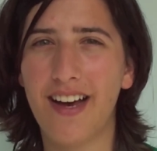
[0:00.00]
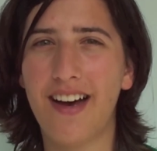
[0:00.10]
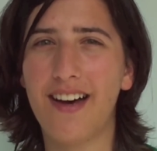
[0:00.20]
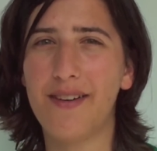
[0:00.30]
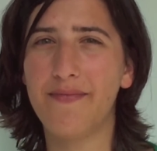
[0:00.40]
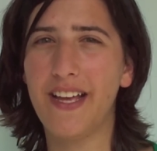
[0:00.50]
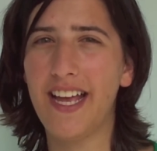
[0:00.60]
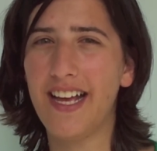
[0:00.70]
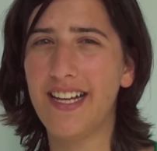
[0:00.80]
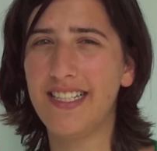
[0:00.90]

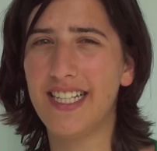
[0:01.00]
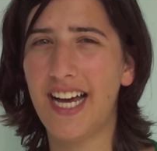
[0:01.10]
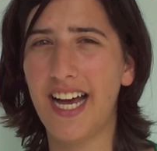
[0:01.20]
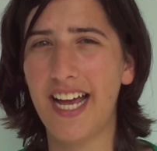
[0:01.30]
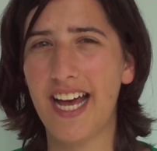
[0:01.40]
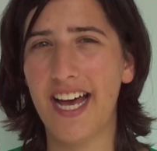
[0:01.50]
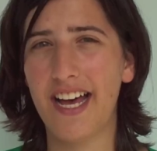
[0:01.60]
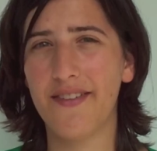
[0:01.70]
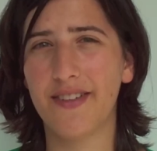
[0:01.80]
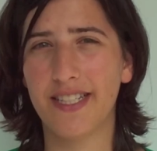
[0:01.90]
And I
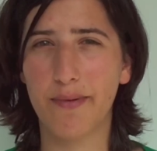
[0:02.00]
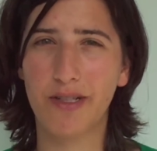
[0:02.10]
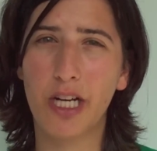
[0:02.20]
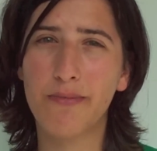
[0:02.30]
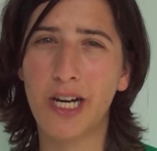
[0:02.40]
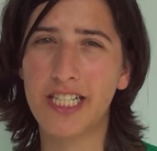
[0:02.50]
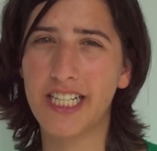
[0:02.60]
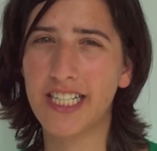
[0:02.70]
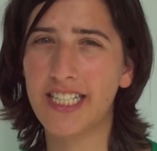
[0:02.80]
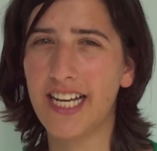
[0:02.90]
have a summer-long
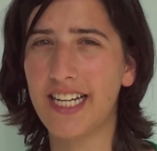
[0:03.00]
project,